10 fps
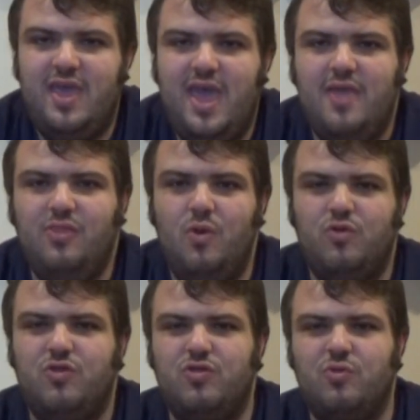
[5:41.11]
they had
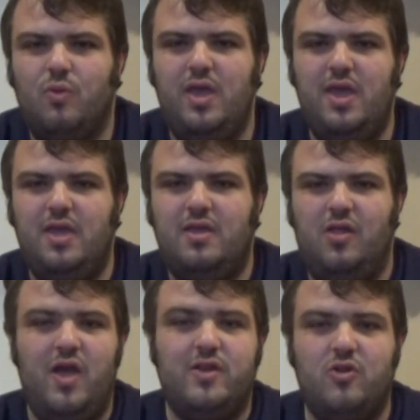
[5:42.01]
those 3
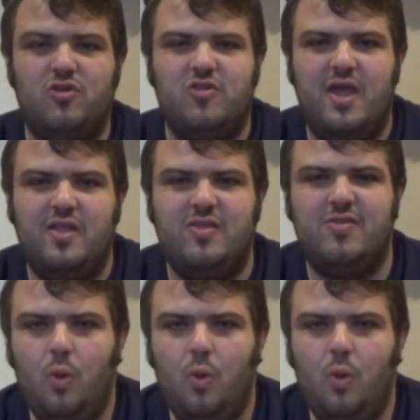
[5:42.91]
collector sets.